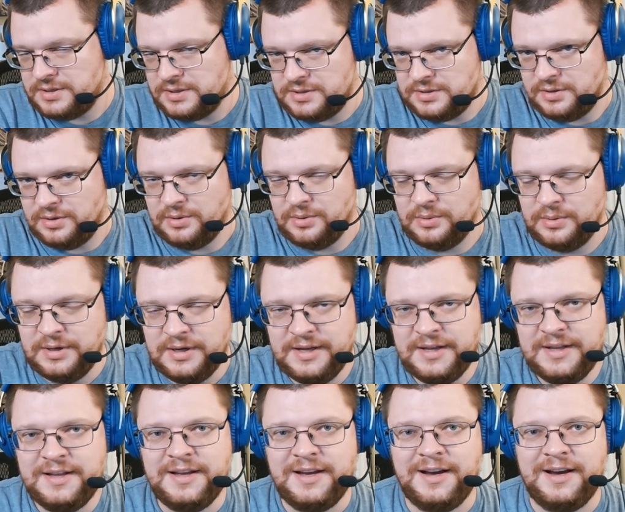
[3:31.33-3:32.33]
So,
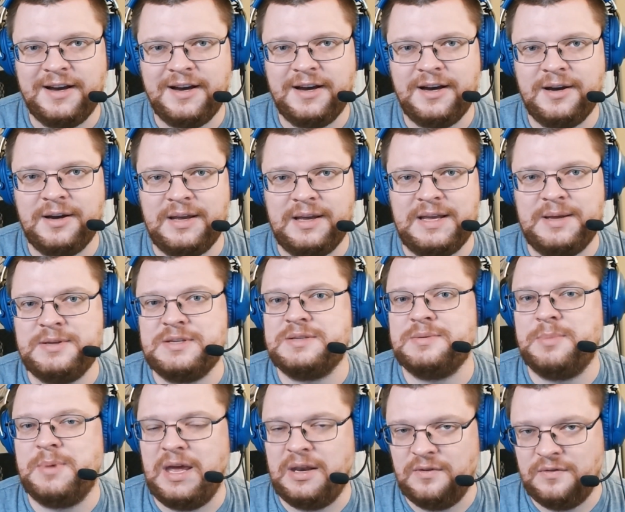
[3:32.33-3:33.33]
uh, as a
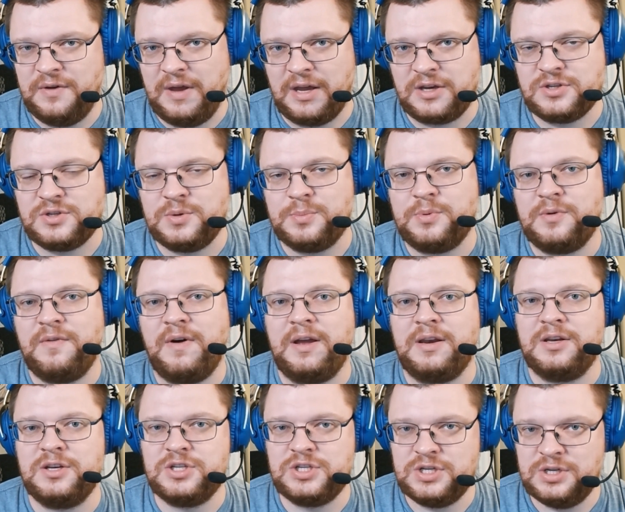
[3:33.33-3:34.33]
manufacturer
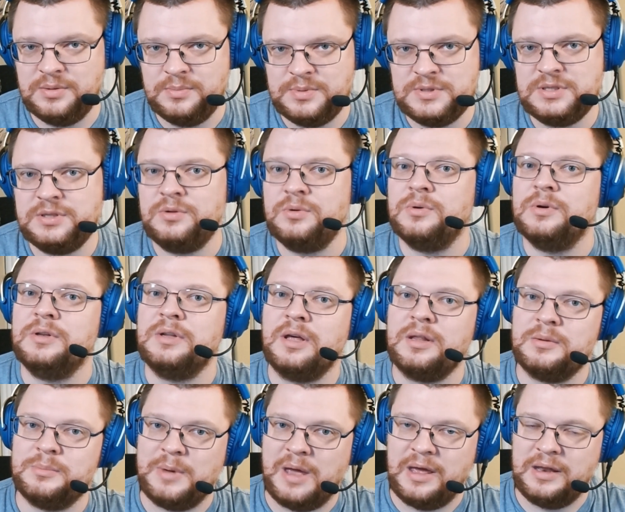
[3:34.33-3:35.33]
providing chips to
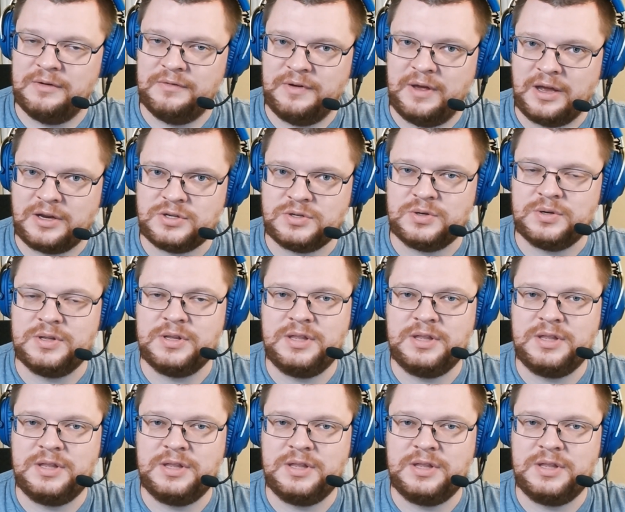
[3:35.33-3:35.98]
another manufacturer,